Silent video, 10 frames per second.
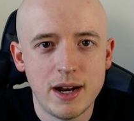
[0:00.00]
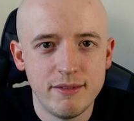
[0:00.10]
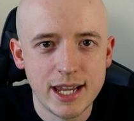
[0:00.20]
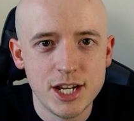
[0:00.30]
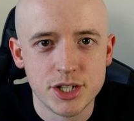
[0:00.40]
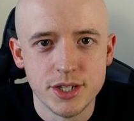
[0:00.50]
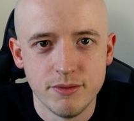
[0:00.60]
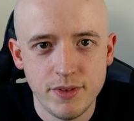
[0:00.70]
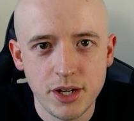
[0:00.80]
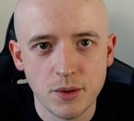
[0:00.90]
variations
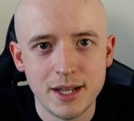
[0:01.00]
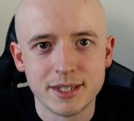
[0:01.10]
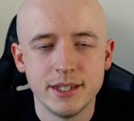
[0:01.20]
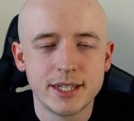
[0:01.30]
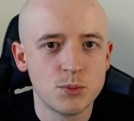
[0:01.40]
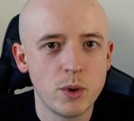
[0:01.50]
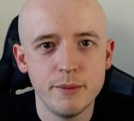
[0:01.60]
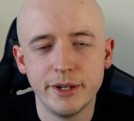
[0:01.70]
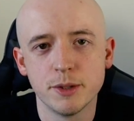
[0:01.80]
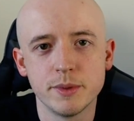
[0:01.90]
of video ads, and this is
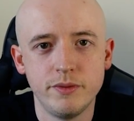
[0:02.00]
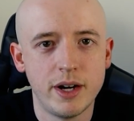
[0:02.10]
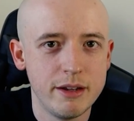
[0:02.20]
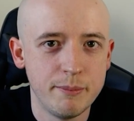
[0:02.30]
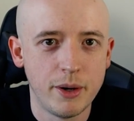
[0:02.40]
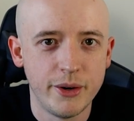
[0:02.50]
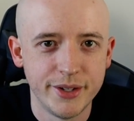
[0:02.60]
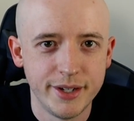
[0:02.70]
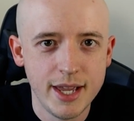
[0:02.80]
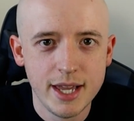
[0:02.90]
where it becomes very
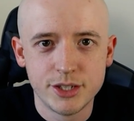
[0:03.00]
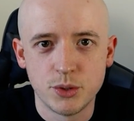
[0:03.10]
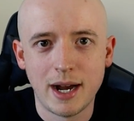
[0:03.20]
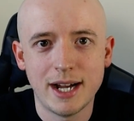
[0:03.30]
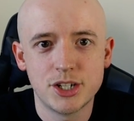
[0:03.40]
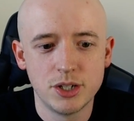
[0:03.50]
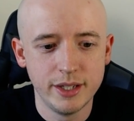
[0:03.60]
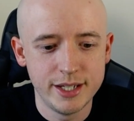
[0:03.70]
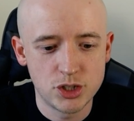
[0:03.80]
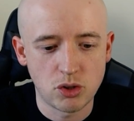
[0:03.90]
important to
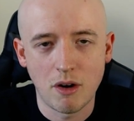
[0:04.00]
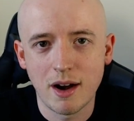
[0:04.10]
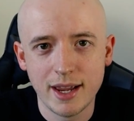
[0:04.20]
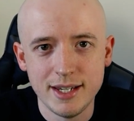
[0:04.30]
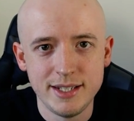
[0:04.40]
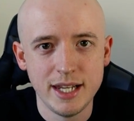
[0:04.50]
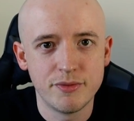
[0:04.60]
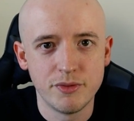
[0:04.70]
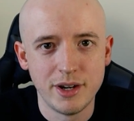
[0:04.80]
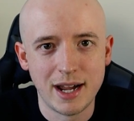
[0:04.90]
actually try
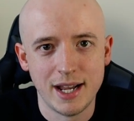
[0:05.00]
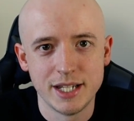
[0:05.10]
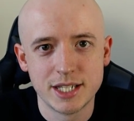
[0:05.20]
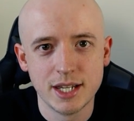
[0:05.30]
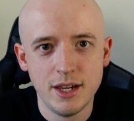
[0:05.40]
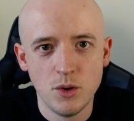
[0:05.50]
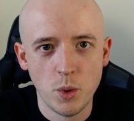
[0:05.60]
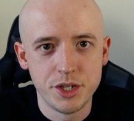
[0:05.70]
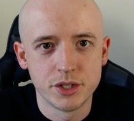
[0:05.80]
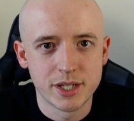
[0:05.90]
different ads
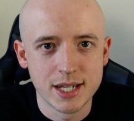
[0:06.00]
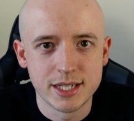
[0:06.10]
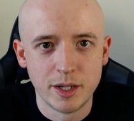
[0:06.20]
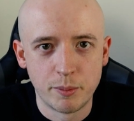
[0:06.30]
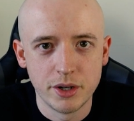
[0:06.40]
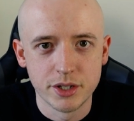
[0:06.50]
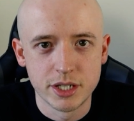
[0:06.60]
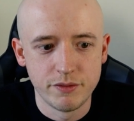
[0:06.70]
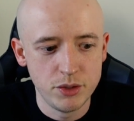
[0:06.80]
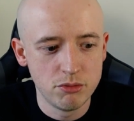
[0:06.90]
when you're testing a
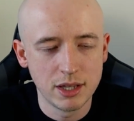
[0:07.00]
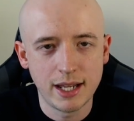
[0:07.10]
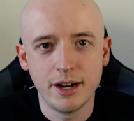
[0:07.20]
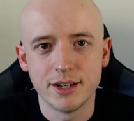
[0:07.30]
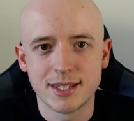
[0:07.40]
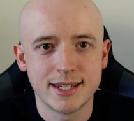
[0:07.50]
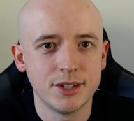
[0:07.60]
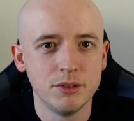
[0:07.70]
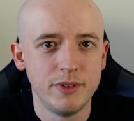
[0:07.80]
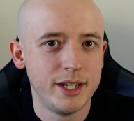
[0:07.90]
product. If you rely on a
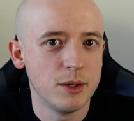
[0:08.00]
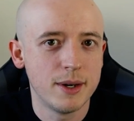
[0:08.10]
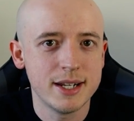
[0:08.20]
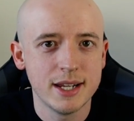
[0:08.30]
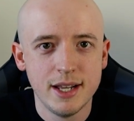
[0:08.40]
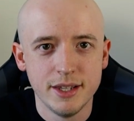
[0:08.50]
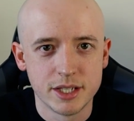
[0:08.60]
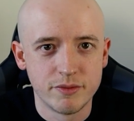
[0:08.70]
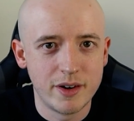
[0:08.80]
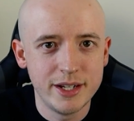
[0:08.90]
single video ad,
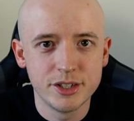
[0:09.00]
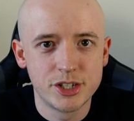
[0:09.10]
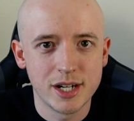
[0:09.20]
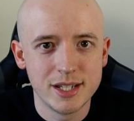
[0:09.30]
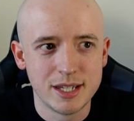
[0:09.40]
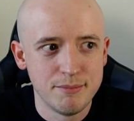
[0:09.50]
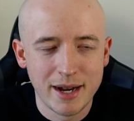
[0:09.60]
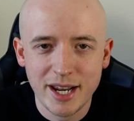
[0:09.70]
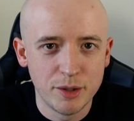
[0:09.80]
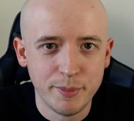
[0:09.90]
there's a very good chance it
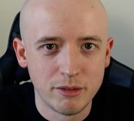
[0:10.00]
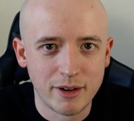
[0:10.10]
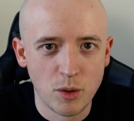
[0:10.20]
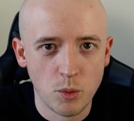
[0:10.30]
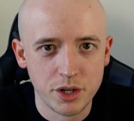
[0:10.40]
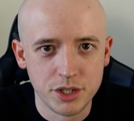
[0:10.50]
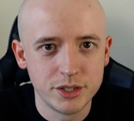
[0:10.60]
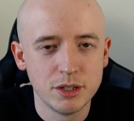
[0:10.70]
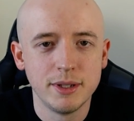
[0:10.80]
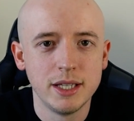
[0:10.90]
might not be the right one, and
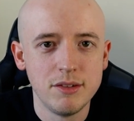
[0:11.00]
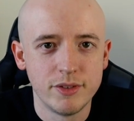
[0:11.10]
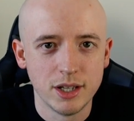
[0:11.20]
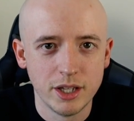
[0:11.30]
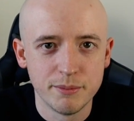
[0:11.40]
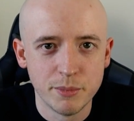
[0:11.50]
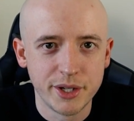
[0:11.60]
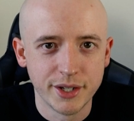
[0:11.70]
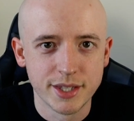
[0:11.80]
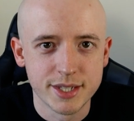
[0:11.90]
you could be leaving a lot of
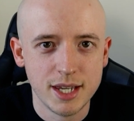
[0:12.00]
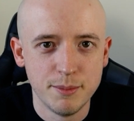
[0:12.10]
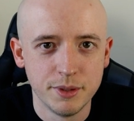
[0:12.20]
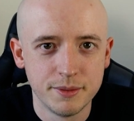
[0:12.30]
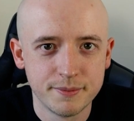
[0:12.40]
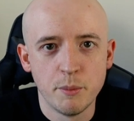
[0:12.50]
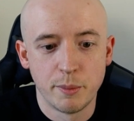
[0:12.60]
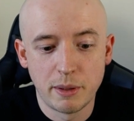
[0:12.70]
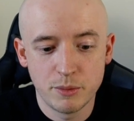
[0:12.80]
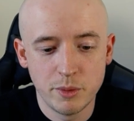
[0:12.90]
money on the table.
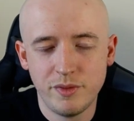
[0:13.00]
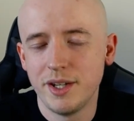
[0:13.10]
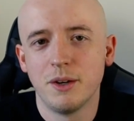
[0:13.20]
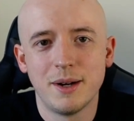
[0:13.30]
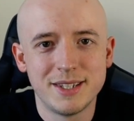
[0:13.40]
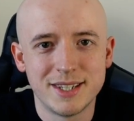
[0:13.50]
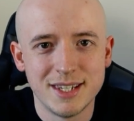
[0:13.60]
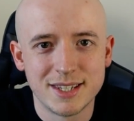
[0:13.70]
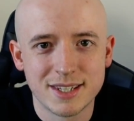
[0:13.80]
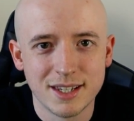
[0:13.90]
But the problem with video ads
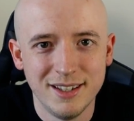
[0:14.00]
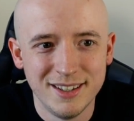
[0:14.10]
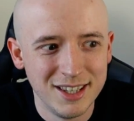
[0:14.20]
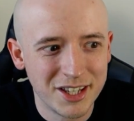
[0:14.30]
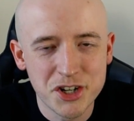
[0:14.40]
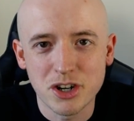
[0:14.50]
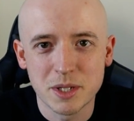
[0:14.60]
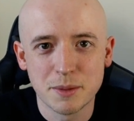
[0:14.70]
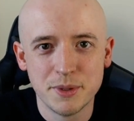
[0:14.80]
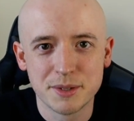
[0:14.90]
is a lot of
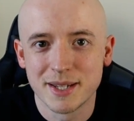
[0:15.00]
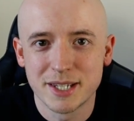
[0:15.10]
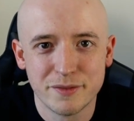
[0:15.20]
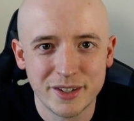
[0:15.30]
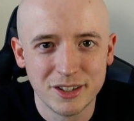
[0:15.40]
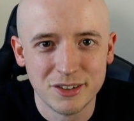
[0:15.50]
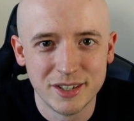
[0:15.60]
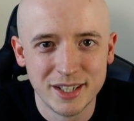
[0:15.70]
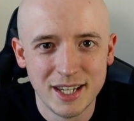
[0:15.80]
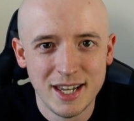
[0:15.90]
dropshippers, myself
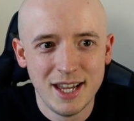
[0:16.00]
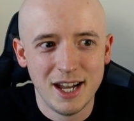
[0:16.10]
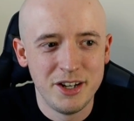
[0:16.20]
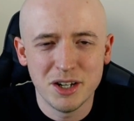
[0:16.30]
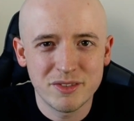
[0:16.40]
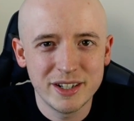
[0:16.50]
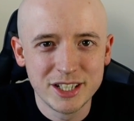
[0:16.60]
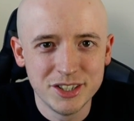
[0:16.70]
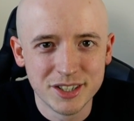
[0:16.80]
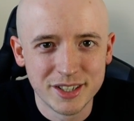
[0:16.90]
included, are not very
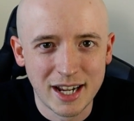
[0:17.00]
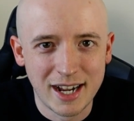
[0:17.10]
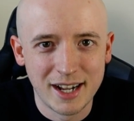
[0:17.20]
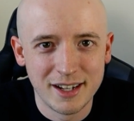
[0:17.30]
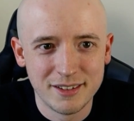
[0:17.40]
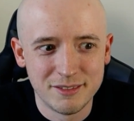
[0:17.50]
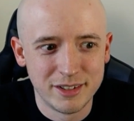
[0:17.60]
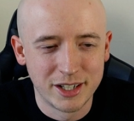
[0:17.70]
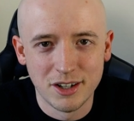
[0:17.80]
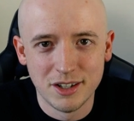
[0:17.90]
good at
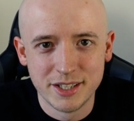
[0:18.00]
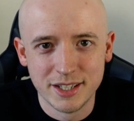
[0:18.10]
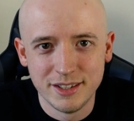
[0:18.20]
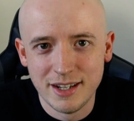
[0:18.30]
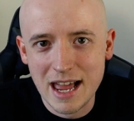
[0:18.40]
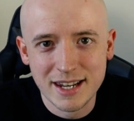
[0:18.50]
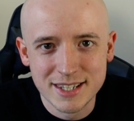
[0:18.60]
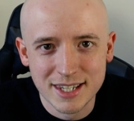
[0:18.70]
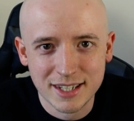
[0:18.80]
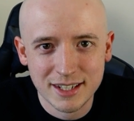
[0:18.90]
recording,
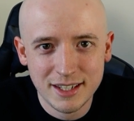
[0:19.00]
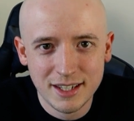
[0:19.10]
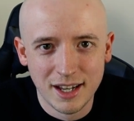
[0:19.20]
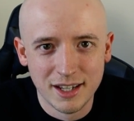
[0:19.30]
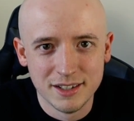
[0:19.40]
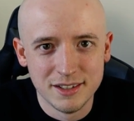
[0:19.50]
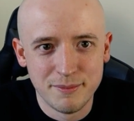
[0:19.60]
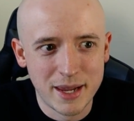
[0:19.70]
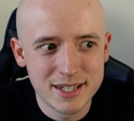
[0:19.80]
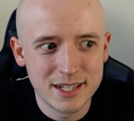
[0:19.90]
editing,
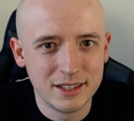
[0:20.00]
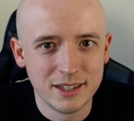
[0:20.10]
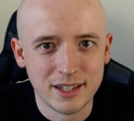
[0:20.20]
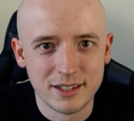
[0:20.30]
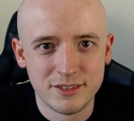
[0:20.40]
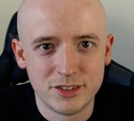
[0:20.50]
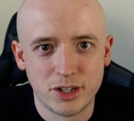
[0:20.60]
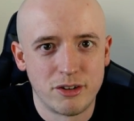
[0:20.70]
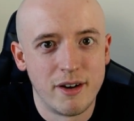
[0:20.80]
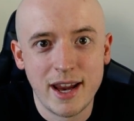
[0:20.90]
and basically
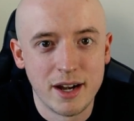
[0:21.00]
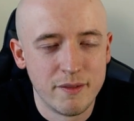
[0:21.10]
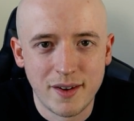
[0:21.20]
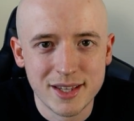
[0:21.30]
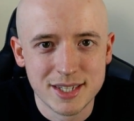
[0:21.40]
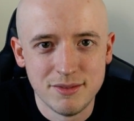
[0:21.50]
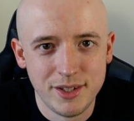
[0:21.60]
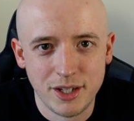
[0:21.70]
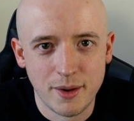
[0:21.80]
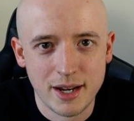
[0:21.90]
creating a fancy
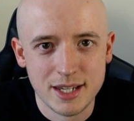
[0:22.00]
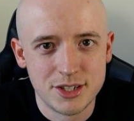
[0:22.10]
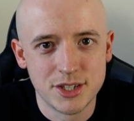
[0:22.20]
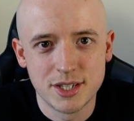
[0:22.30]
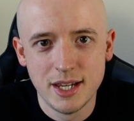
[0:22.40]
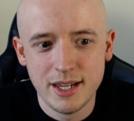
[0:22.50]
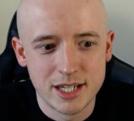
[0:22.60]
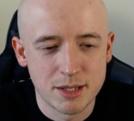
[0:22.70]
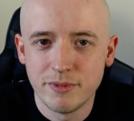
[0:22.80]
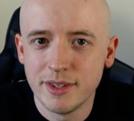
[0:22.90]
video ad. It's just,
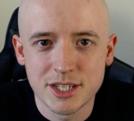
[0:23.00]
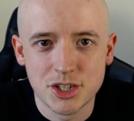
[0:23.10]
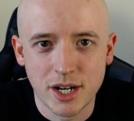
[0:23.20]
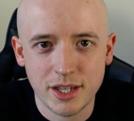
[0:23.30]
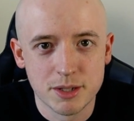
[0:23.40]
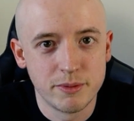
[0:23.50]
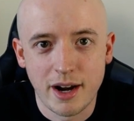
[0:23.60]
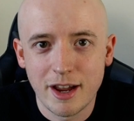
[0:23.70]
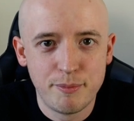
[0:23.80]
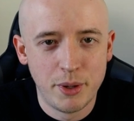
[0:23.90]
it's something that's a challenge,
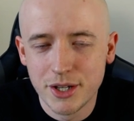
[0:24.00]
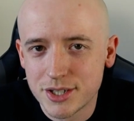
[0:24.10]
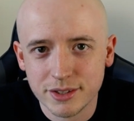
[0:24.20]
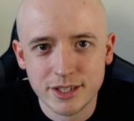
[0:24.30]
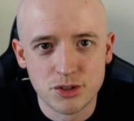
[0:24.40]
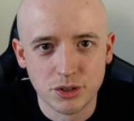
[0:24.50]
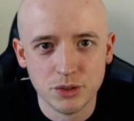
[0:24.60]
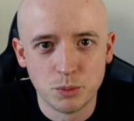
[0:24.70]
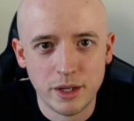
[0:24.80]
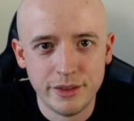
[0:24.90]
something I personally
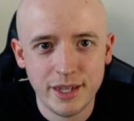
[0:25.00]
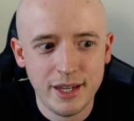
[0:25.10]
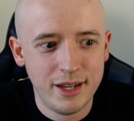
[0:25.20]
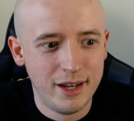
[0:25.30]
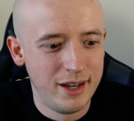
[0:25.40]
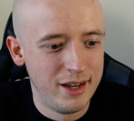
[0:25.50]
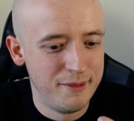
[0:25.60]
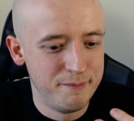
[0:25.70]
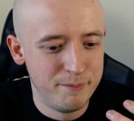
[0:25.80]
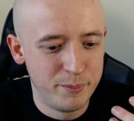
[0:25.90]
struggled with,
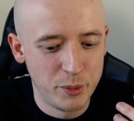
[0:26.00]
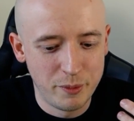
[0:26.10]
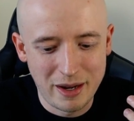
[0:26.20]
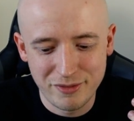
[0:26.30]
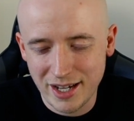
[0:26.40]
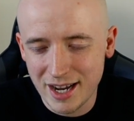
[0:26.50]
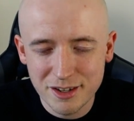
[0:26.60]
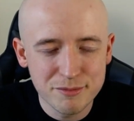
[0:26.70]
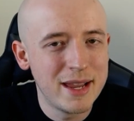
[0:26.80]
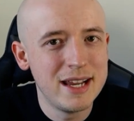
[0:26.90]
um, but I've
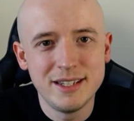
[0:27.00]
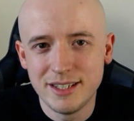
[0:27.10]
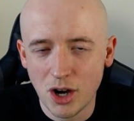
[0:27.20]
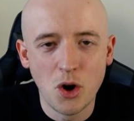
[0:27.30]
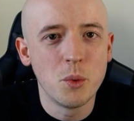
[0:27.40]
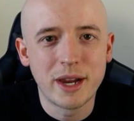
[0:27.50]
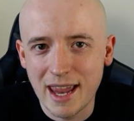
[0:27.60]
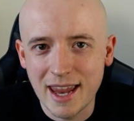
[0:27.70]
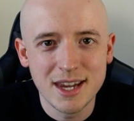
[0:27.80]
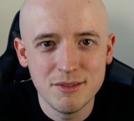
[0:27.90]
kind of made
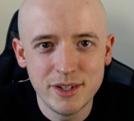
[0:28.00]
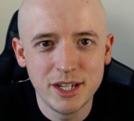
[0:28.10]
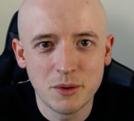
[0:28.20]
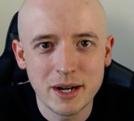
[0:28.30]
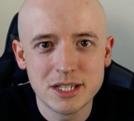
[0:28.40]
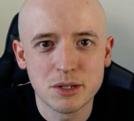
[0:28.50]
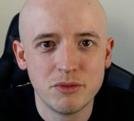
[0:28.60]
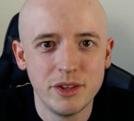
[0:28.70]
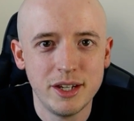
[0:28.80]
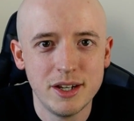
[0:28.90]
okay video ads
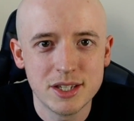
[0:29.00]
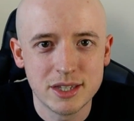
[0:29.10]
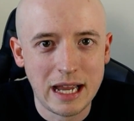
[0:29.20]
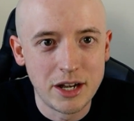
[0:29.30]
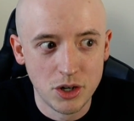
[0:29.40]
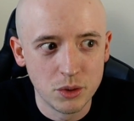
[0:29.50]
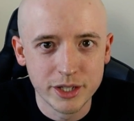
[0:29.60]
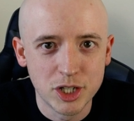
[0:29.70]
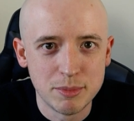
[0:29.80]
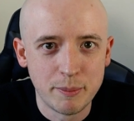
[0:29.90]
over the years. I know
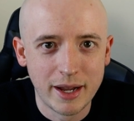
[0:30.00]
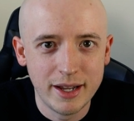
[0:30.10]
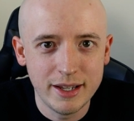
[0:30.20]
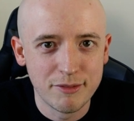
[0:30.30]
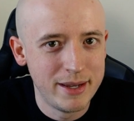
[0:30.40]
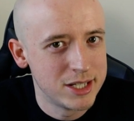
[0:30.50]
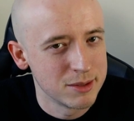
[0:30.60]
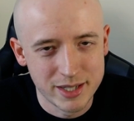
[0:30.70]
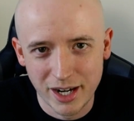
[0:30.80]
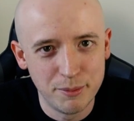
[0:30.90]
they could be better. I've made
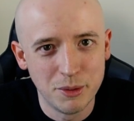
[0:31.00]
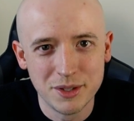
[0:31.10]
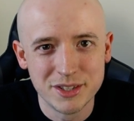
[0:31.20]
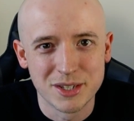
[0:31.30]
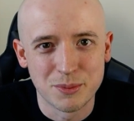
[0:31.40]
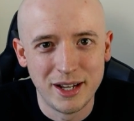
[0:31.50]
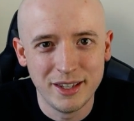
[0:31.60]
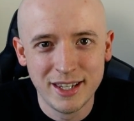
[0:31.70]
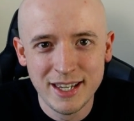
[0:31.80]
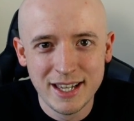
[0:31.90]
some terrible ones as well.